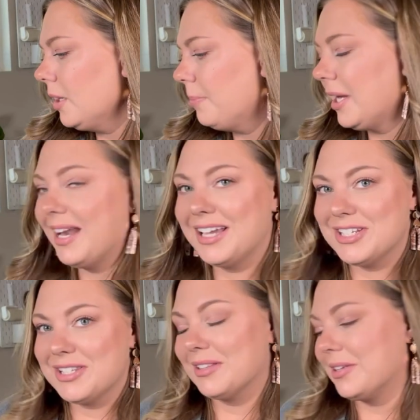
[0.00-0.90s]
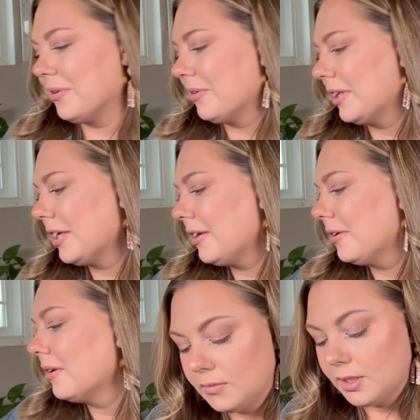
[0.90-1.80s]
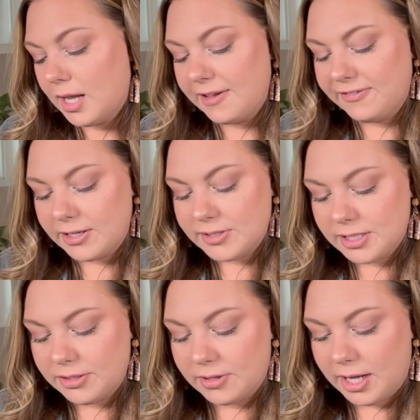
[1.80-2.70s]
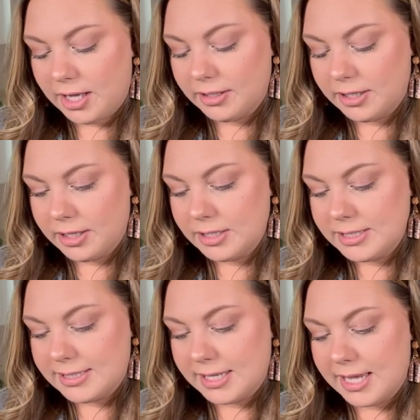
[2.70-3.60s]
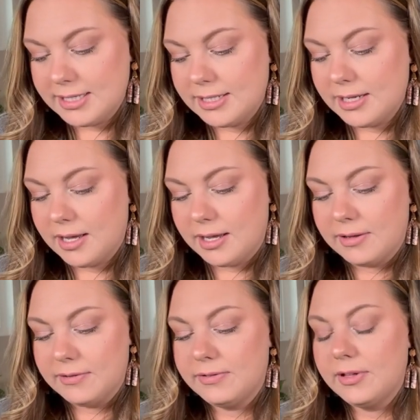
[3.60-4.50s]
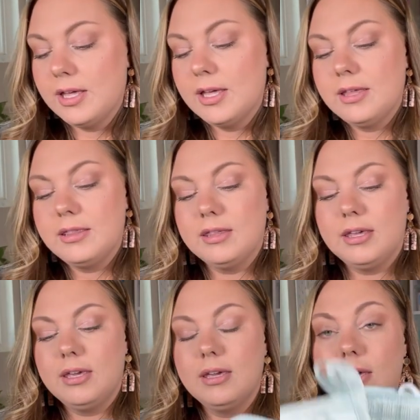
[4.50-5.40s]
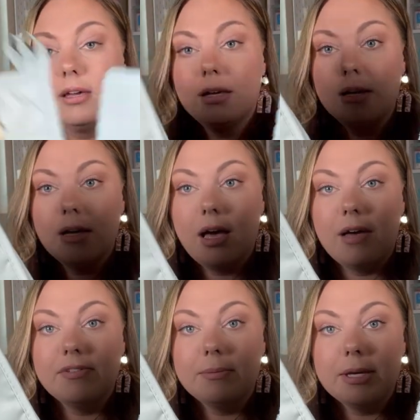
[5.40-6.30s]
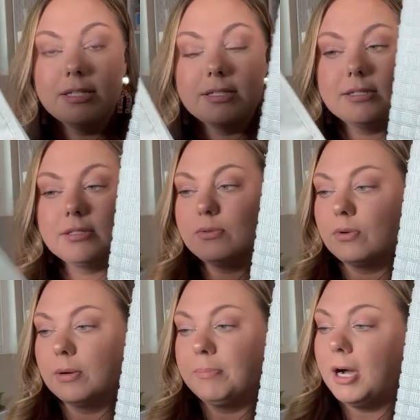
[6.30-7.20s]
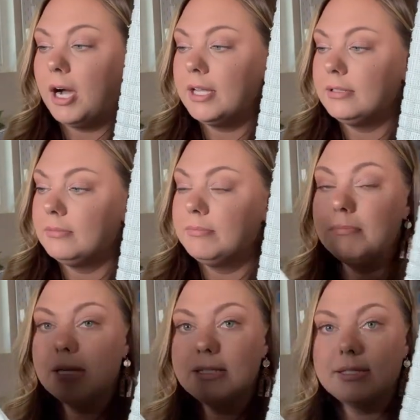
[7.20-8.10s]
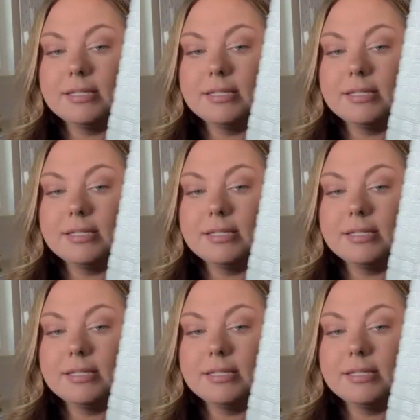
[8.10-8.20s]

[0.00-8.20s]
but I just thought they were really cute. I found a new color set of the oven mitts or pot mitts